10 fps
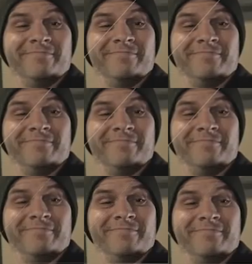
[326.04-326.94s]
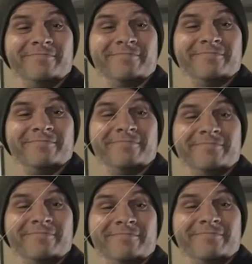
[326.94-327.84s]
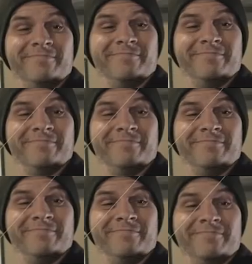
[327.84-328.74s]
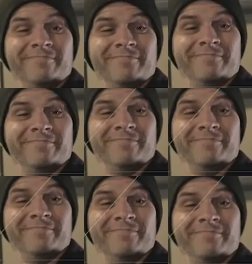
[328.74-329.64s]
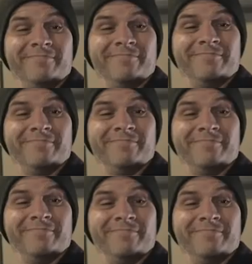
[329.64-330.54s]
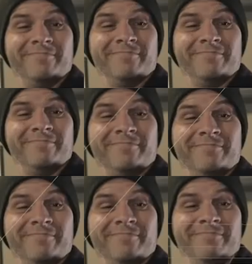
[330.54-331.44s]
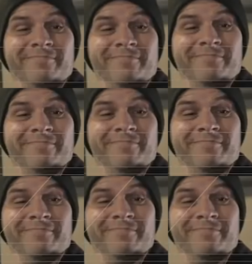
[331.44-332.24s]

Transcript: [no speech]